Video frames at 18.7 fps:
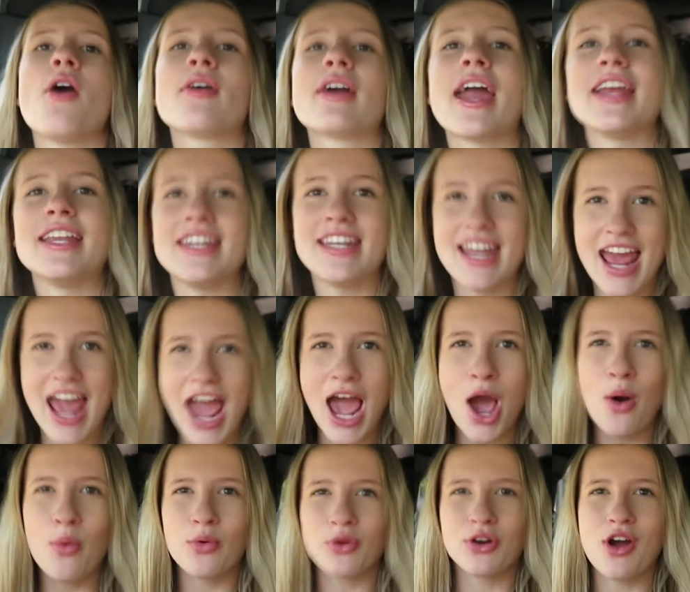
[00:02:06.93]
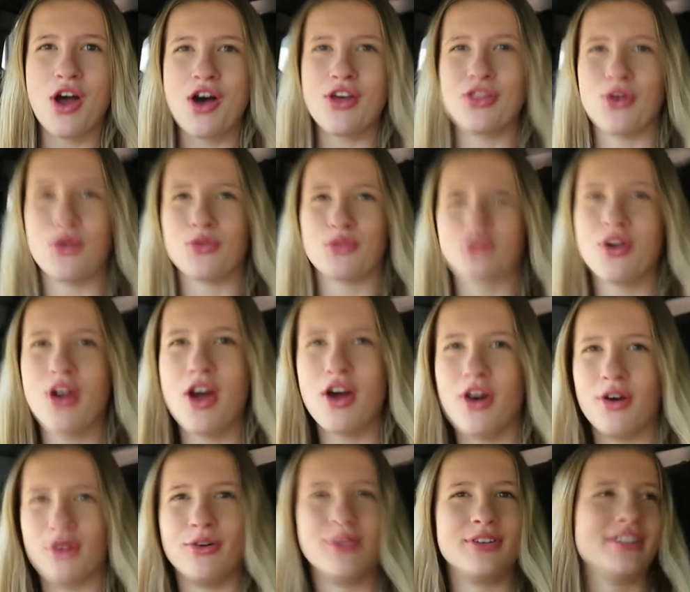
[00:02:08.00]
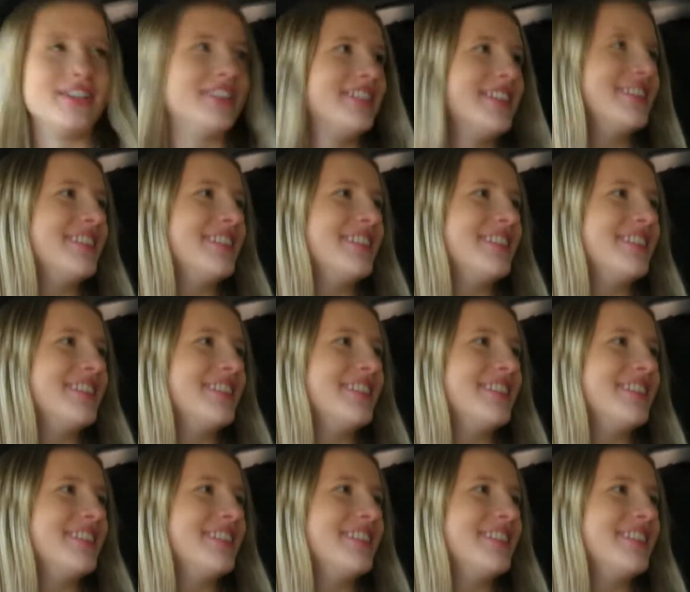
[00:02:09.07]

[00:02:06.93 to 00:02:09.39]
Okay, now we're on the road.